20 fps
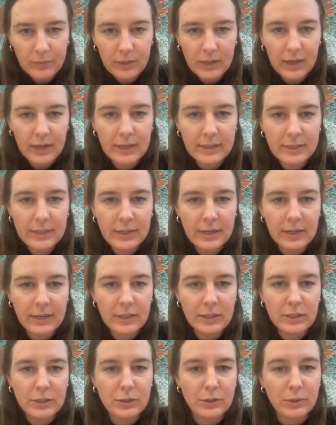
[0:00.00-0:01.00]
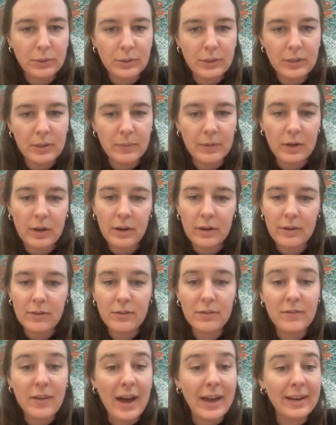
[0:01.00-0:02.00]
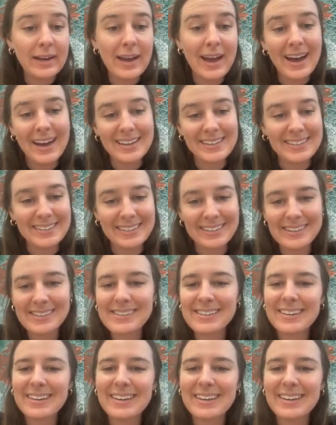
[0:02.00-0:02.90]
and it's connected to something called a fatty acid.